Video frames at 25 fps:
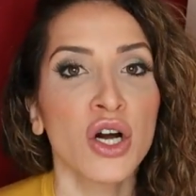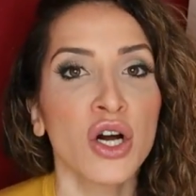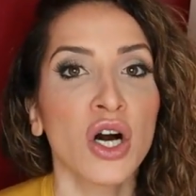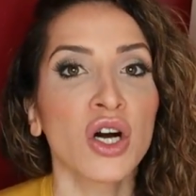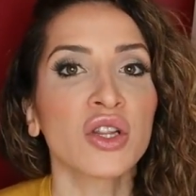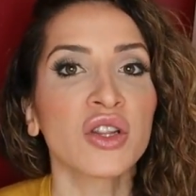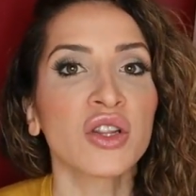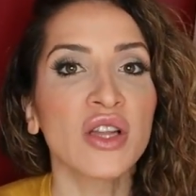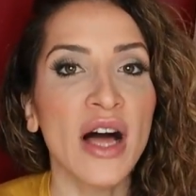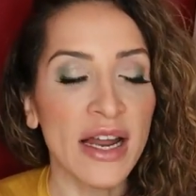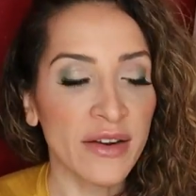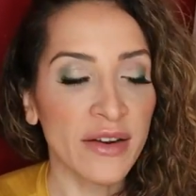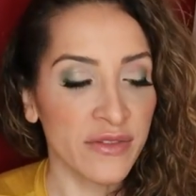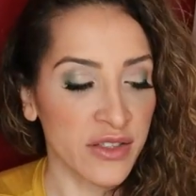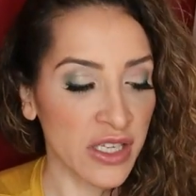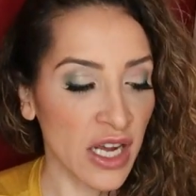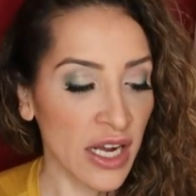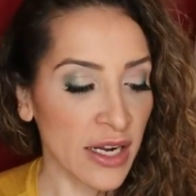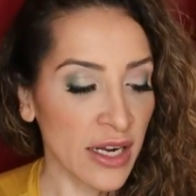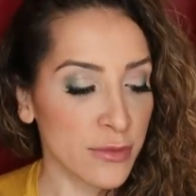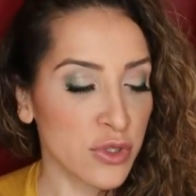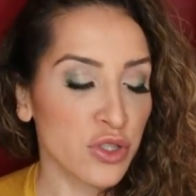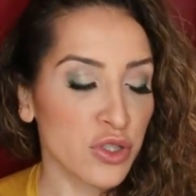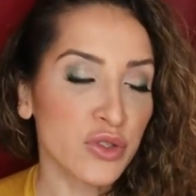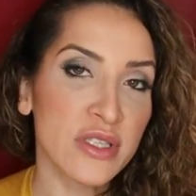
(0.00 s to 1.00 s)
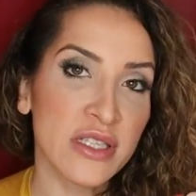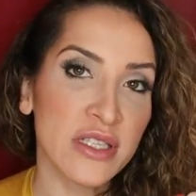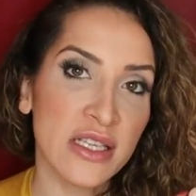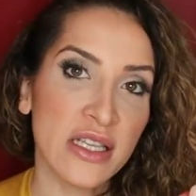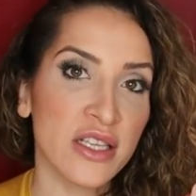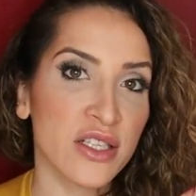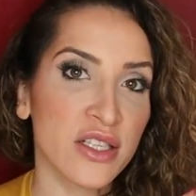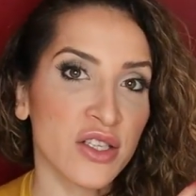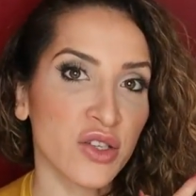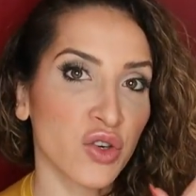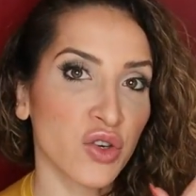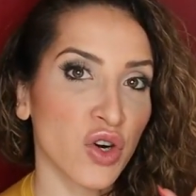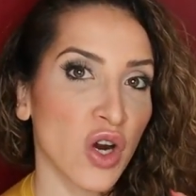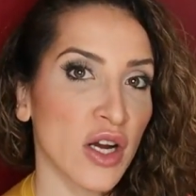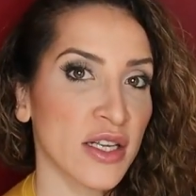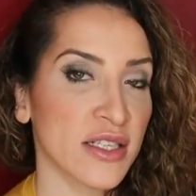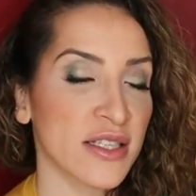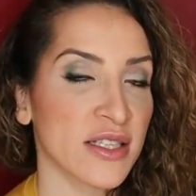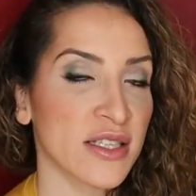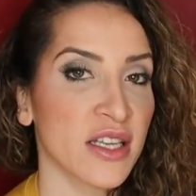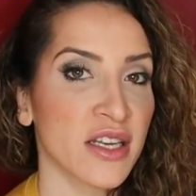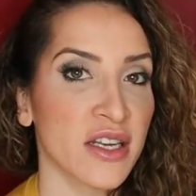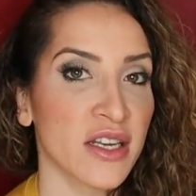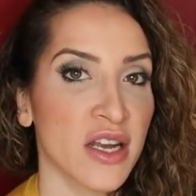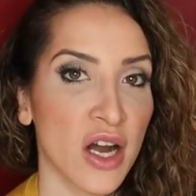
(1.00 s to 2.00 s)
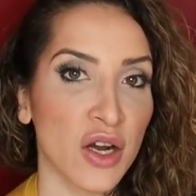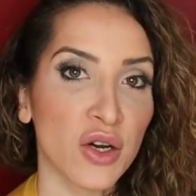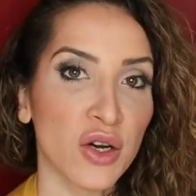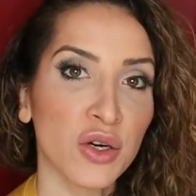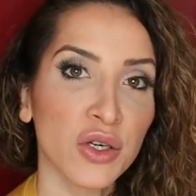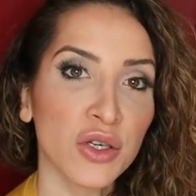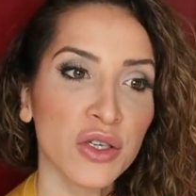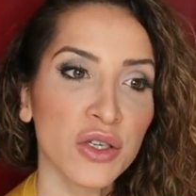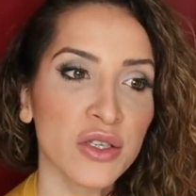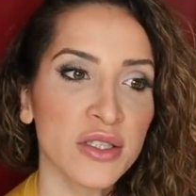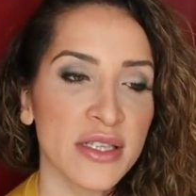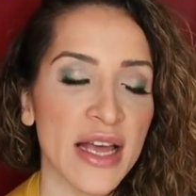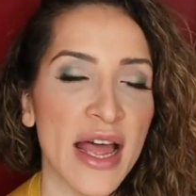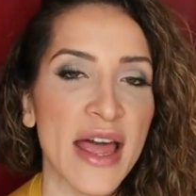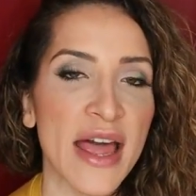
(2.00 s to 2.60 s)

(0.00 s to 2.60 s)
A lot of times you'll see this across the knuckles,